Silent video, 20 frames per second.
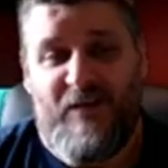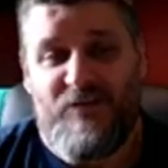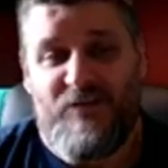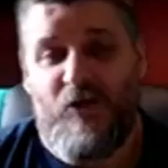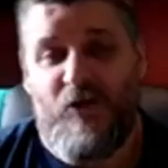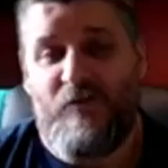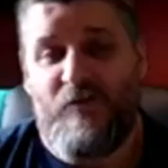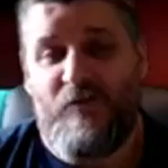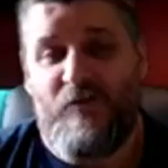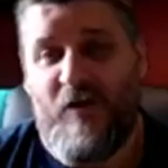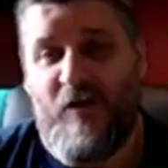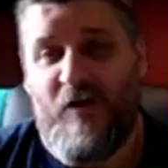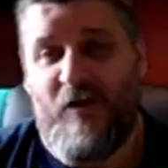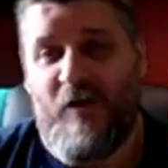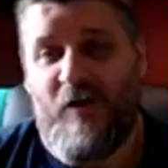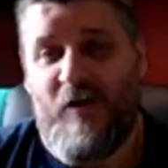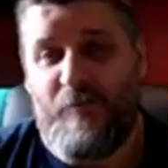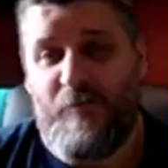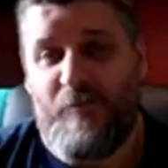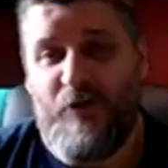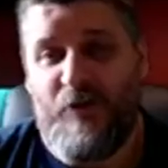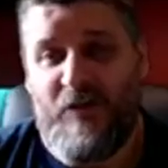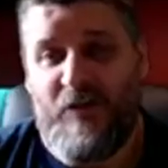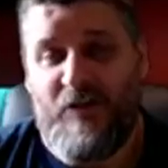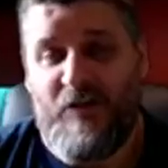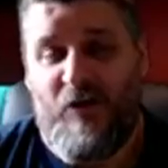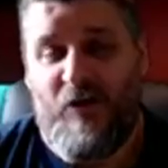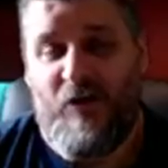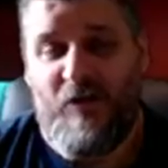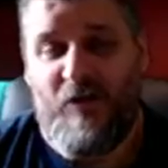so far have put
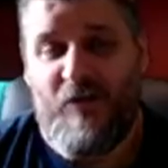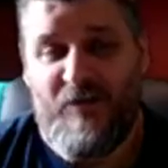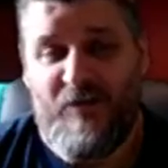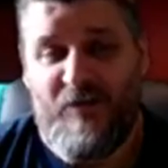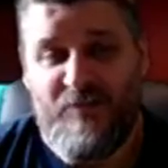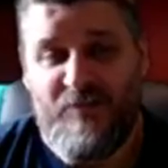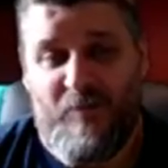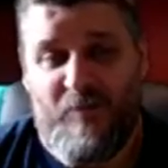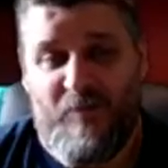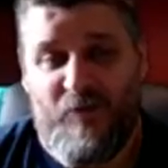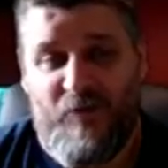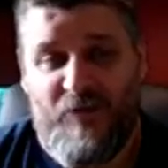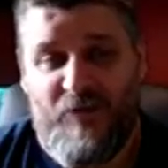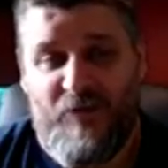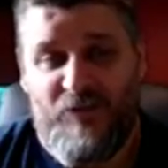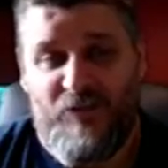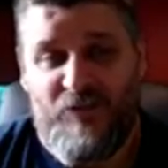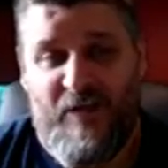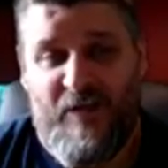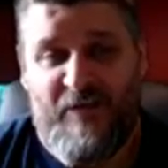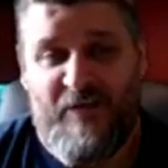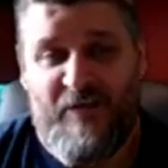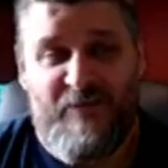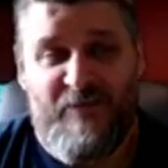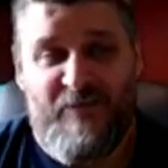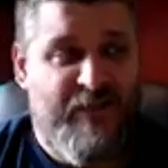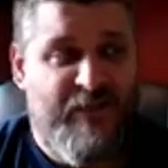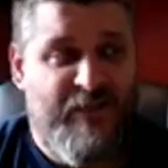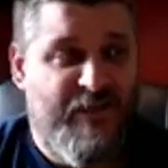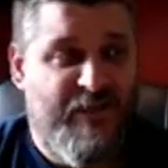in RXW in the
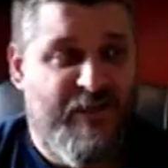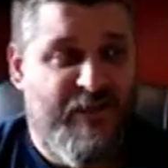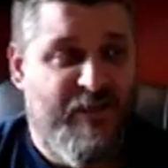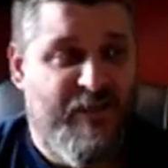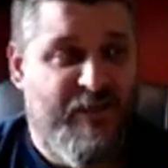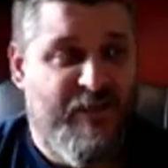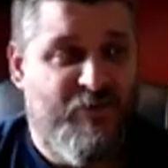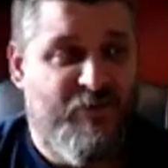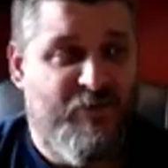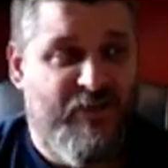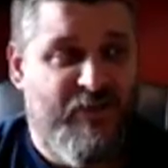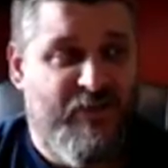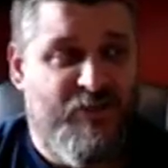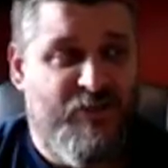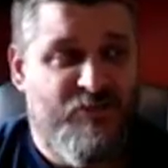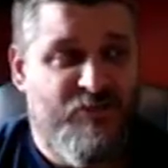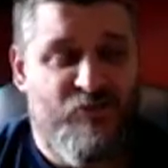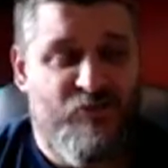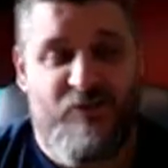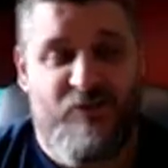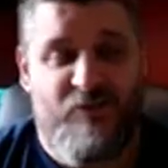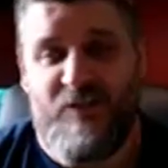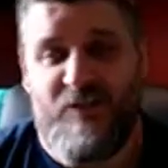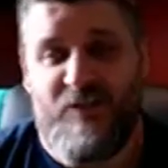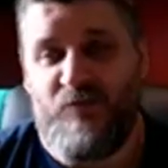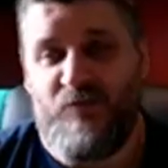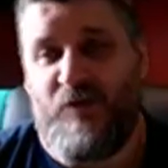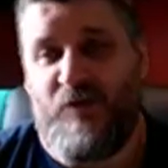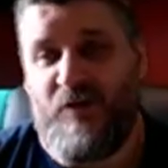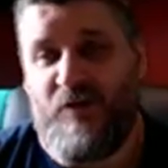chat, and anybody else who
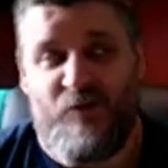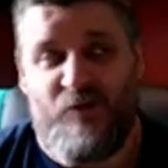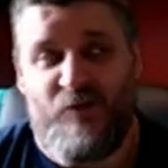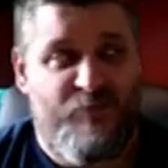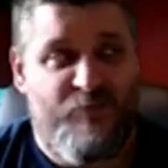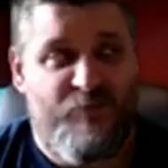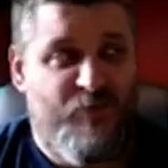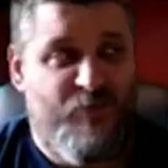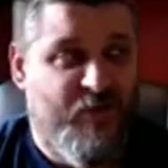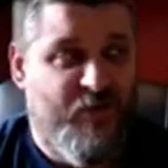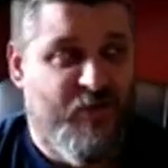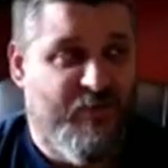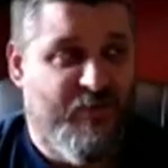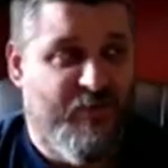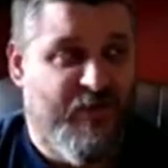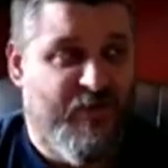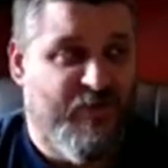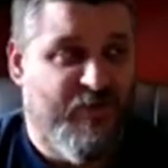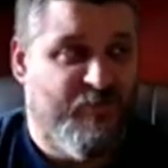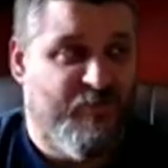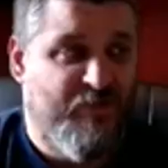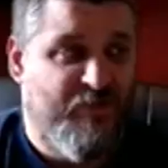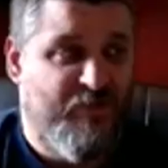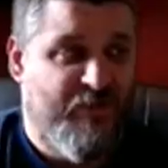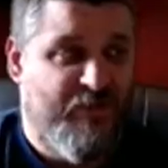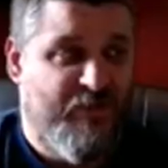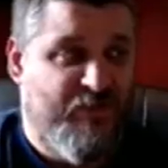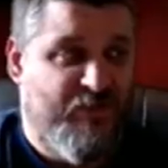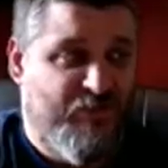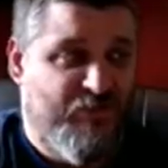does would also automatically
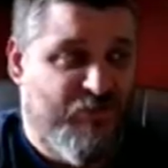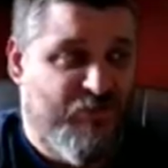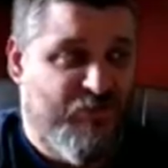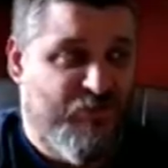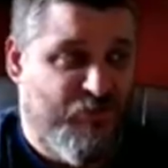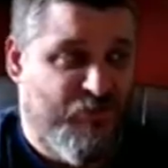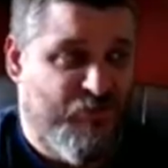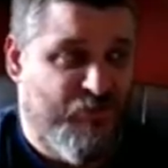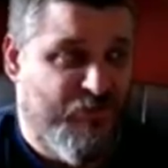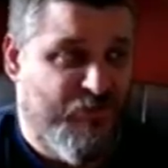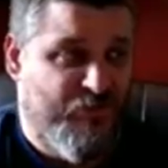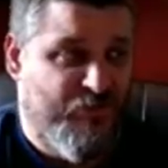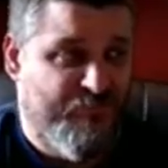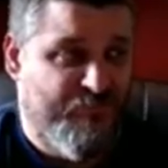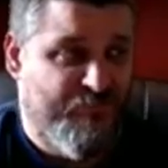be included.